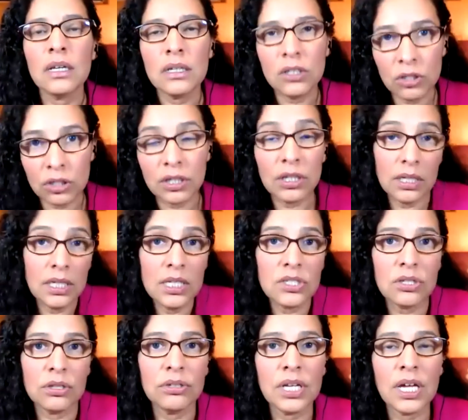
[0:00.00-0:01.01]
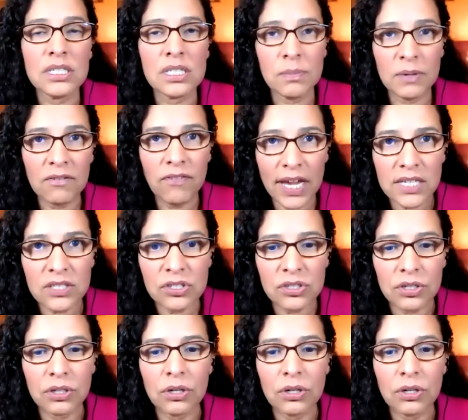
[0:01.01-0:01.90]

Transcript: you're going to need to learn how to speak faster,